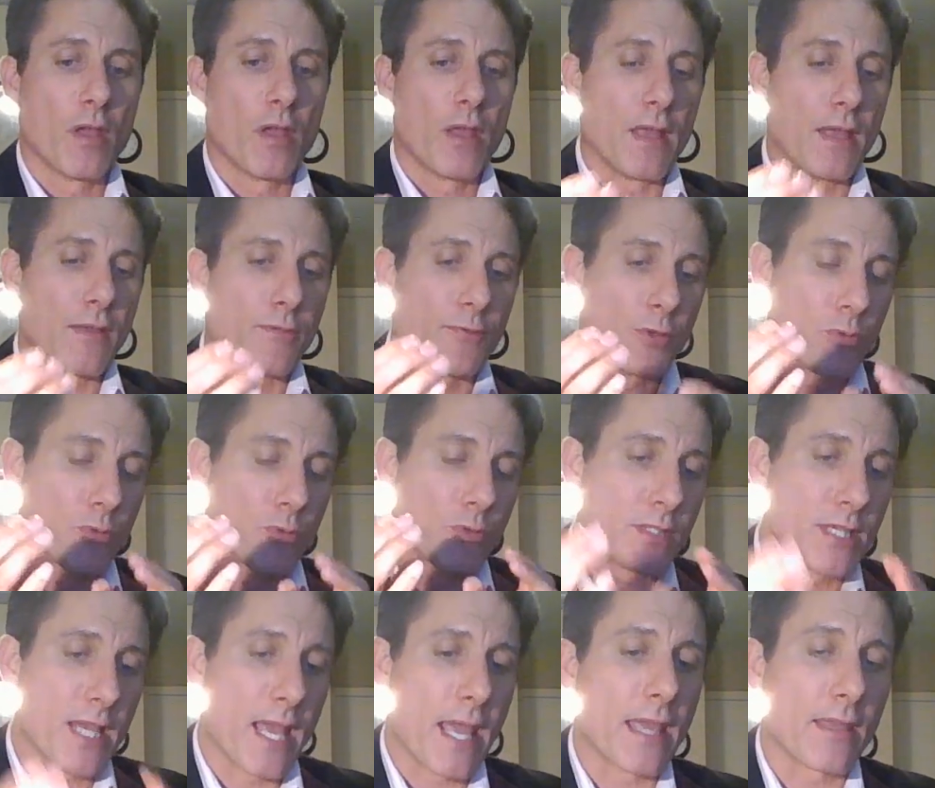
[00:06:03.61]
if you
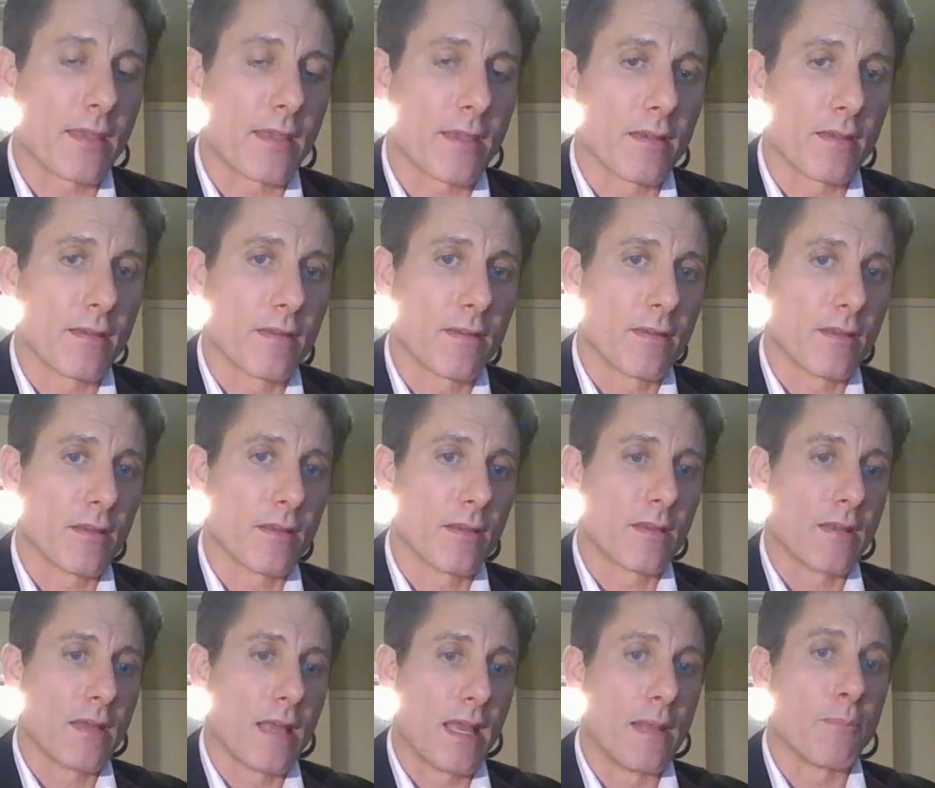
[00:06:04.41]
take
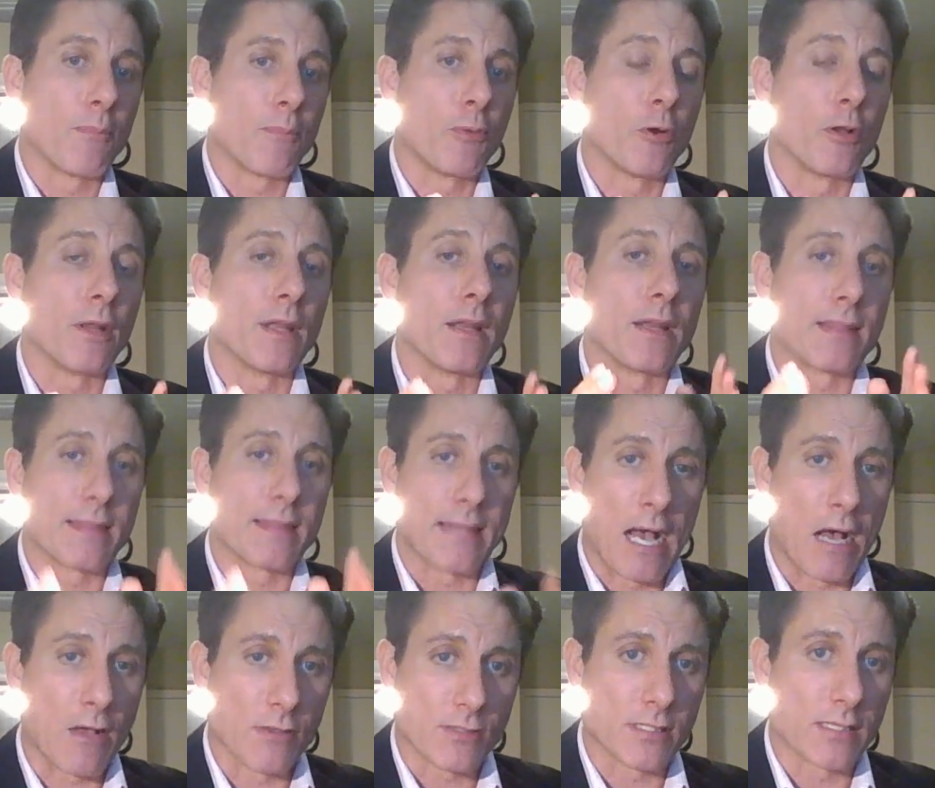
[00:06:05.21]
and put in
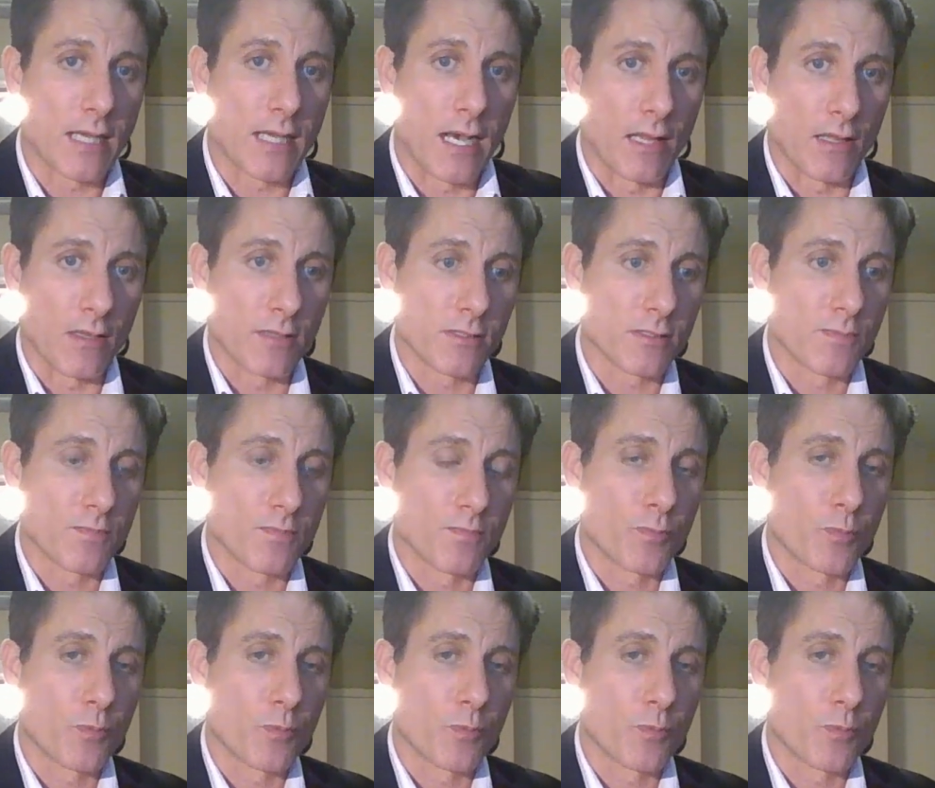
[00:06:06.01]
$1,000